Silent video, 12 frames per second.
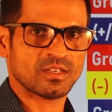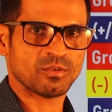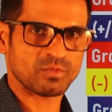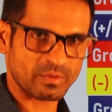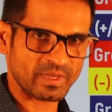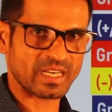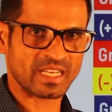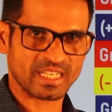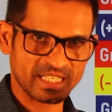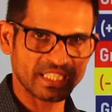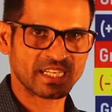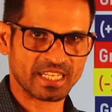We will
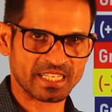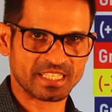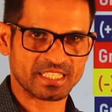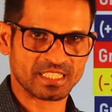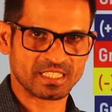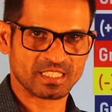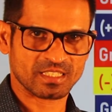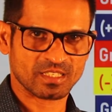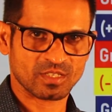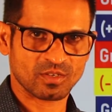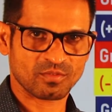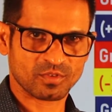learn it later.
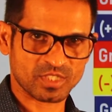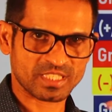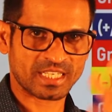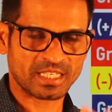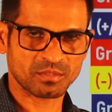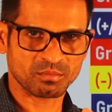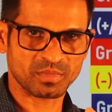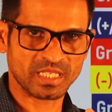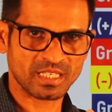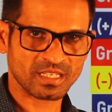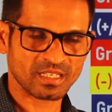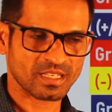For the time
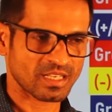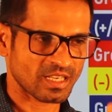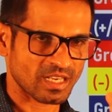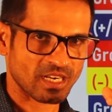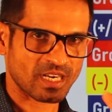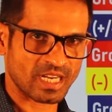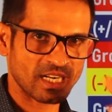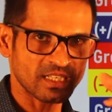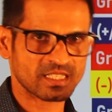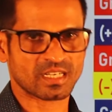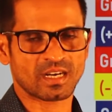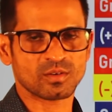being, current
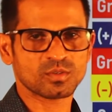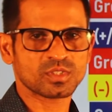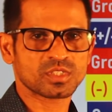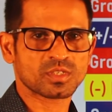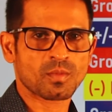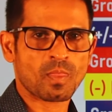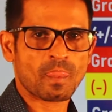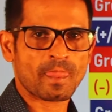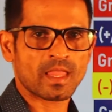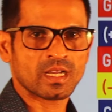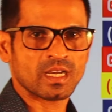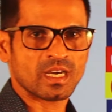account
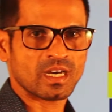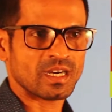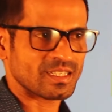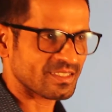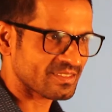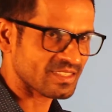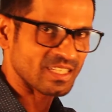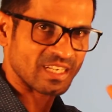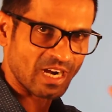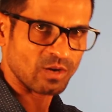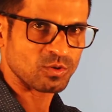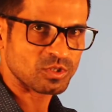is the
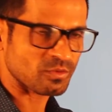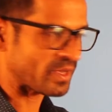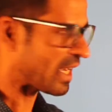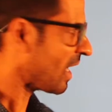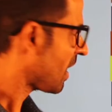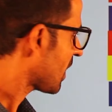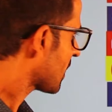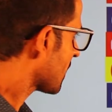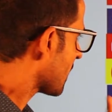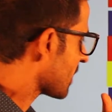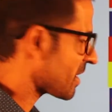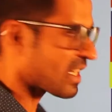account where
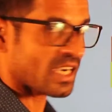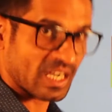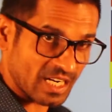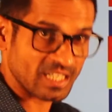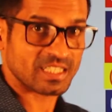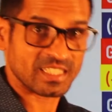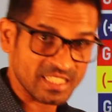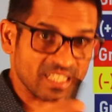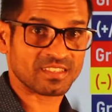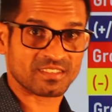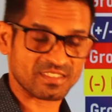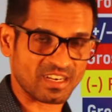the current
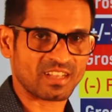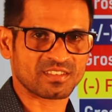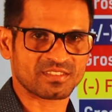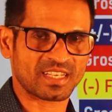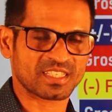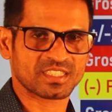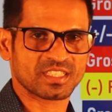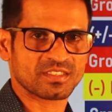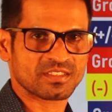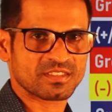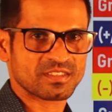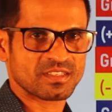year's
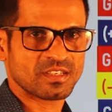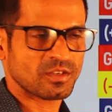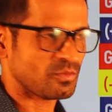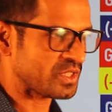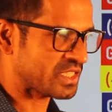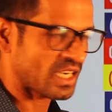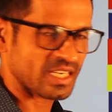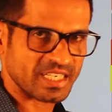transactions, which are